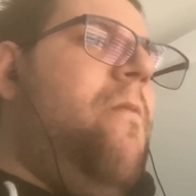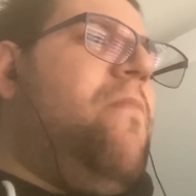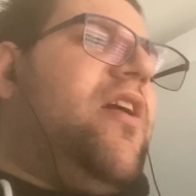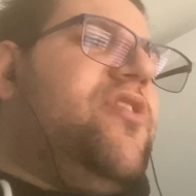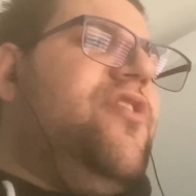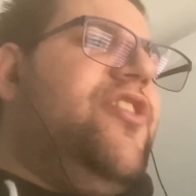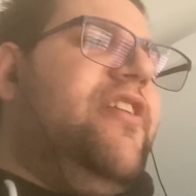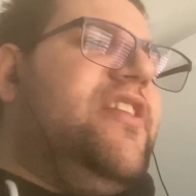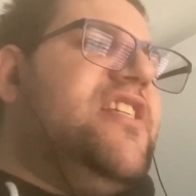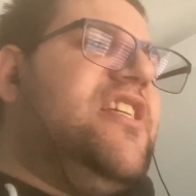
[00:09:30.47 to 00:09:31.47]
But I do
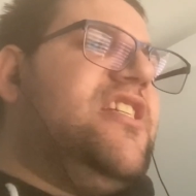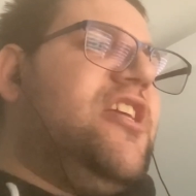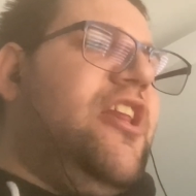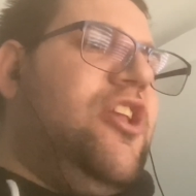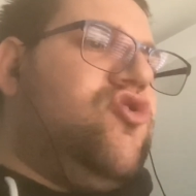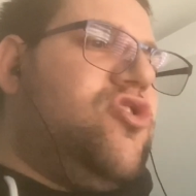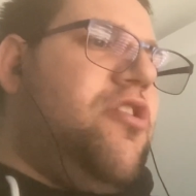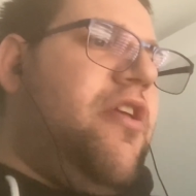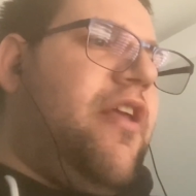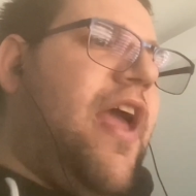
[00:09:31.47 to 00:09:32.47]
think this is an
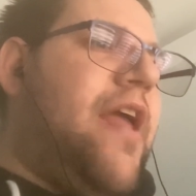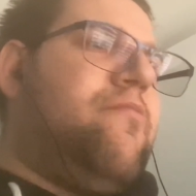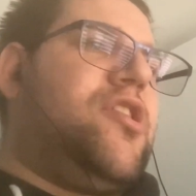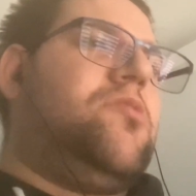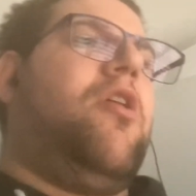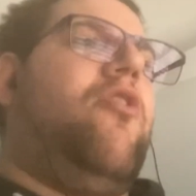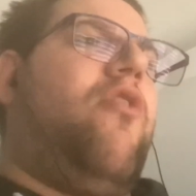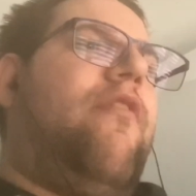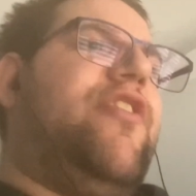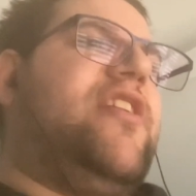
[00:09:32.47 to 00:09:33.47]
interesting game as
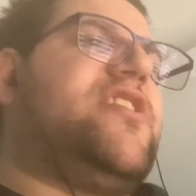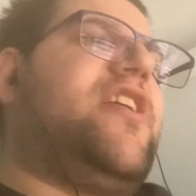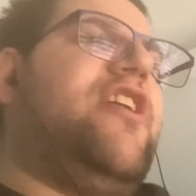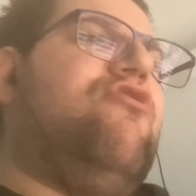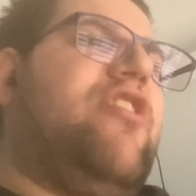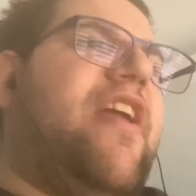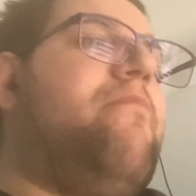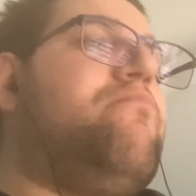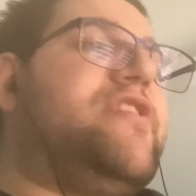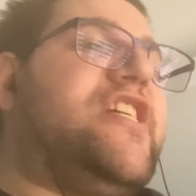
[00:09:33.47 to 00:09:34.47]
well. I think St Kilda
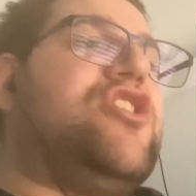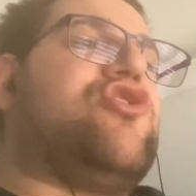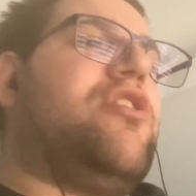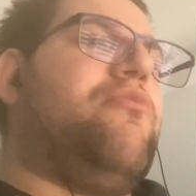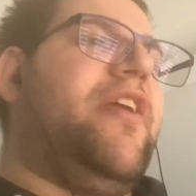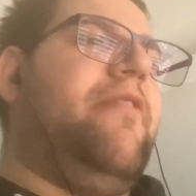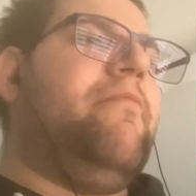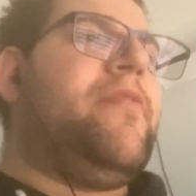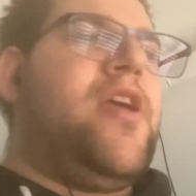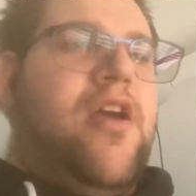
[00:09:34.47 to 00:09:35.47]
can potentially
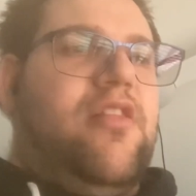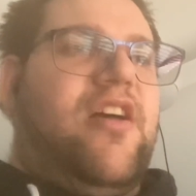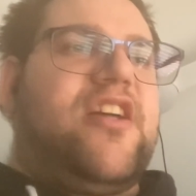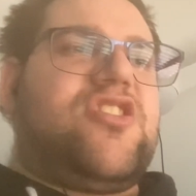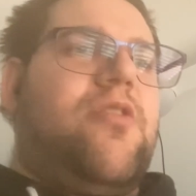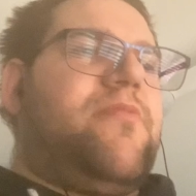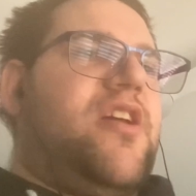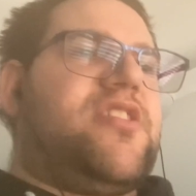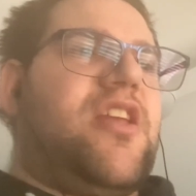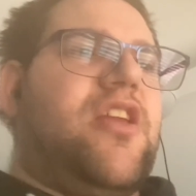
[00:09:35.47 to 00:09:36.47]
win. Last time
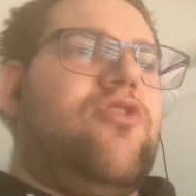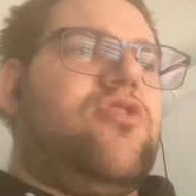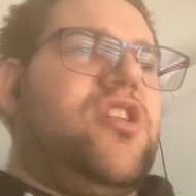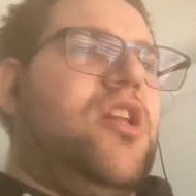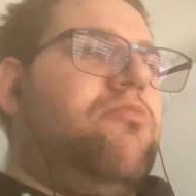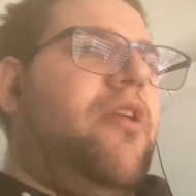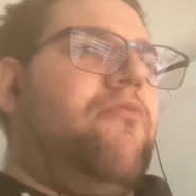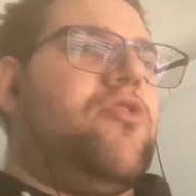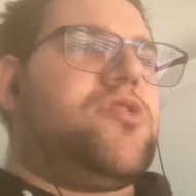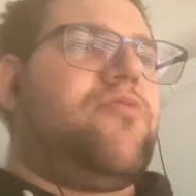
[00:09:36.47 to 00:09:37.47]
that St Kilda did
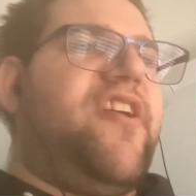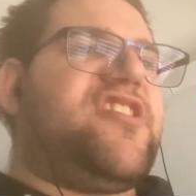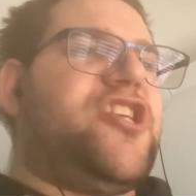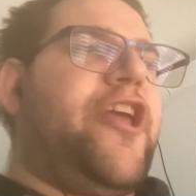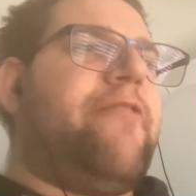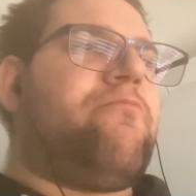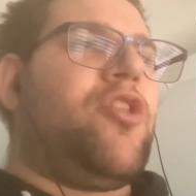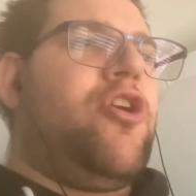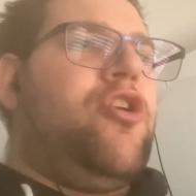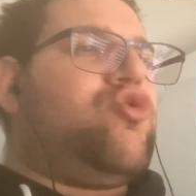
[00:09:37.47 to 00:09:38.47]
win was round 10,
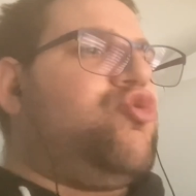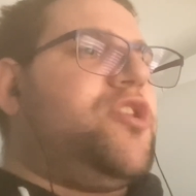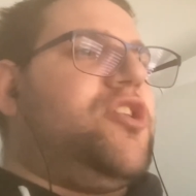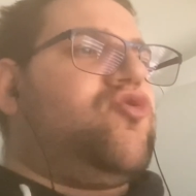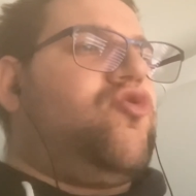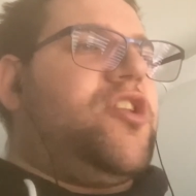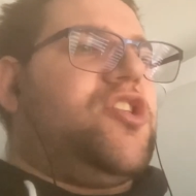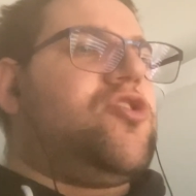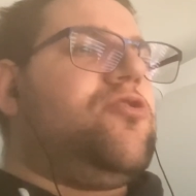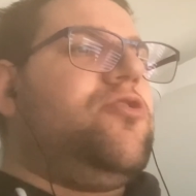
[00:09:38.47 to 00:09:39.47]

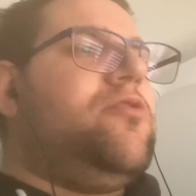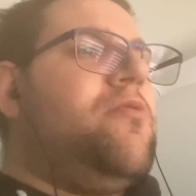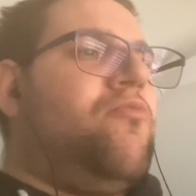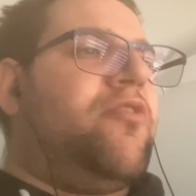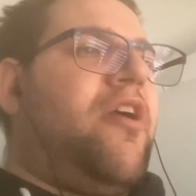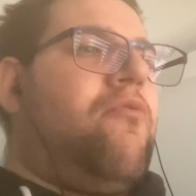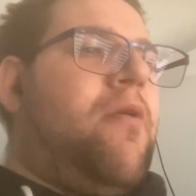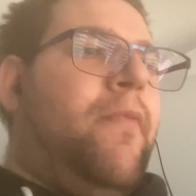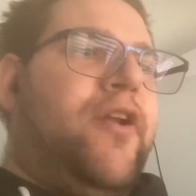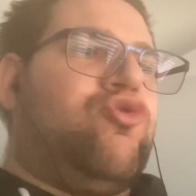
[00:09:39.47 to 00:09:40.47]
2022, when they
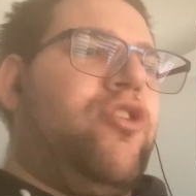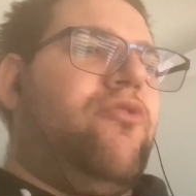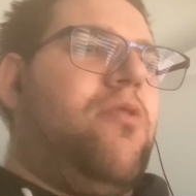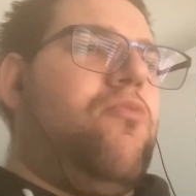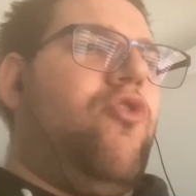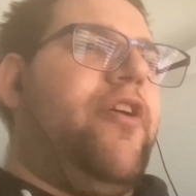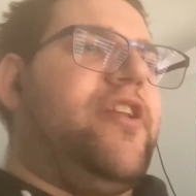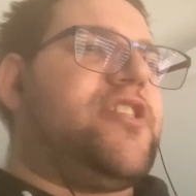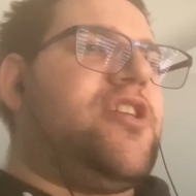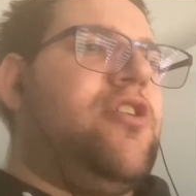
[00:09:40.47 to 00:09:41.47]
won by 21
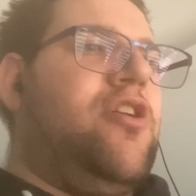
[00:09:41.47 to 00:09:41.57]
points.